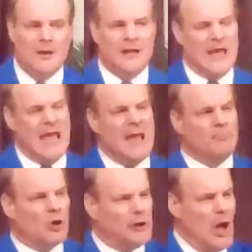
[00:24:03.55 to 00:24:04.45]

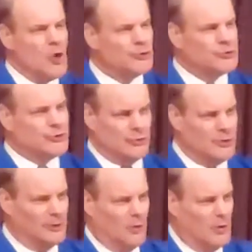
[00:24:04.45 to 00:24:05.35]
Keep close to
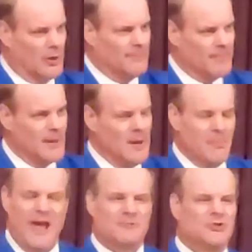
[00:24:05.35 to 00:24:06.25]
the Lord.
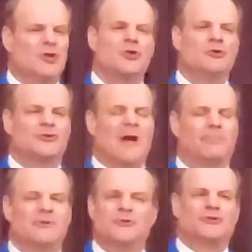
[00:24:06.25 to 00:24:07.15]
Man, if you do
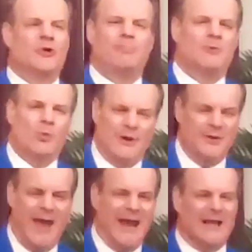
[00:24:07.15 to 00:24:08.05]
something stupid one
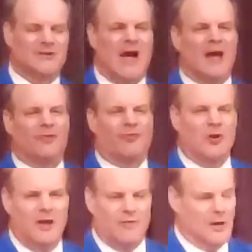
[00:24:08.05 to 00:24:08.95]
day, ask God to
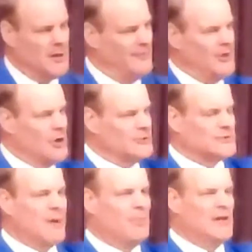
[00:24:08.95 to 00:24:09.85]
forgive you. If you hurt
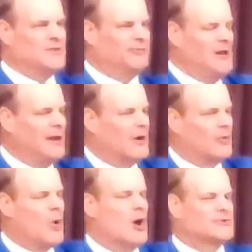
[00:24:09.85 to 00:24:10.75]
somebody's feeling or
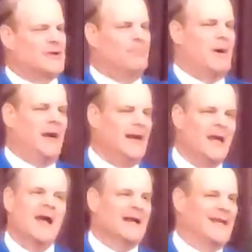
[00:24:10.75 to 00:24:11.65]
wrong somebody,
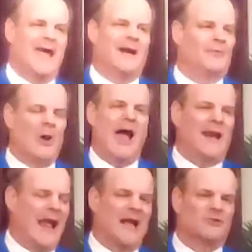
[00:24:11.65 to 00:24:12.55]
get it right,
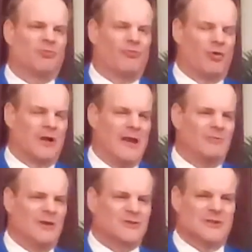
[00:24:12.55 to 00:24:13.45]
ask for
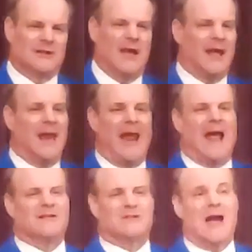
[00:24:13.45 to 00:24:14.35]
forgiveness, and, and
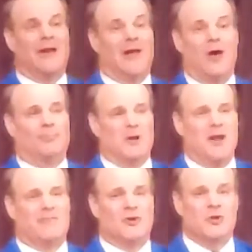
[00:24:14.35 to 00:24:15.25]
ask God to help you
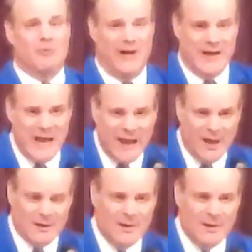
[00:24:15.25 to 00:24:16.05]
never do it again.